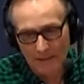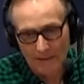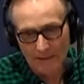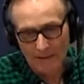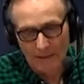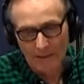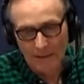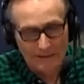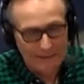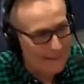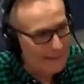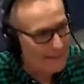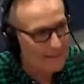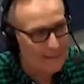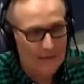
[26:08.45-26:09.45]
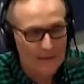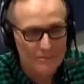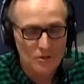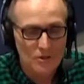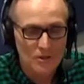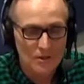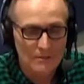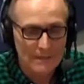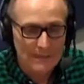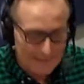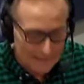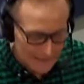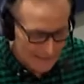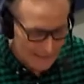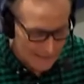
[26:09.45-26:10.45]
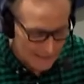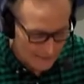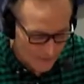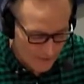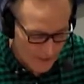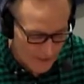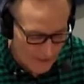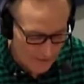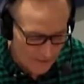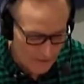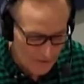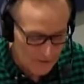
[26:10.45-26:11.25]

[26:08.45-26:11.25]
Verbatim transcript: A lot of times, you're going to be inconvenienced.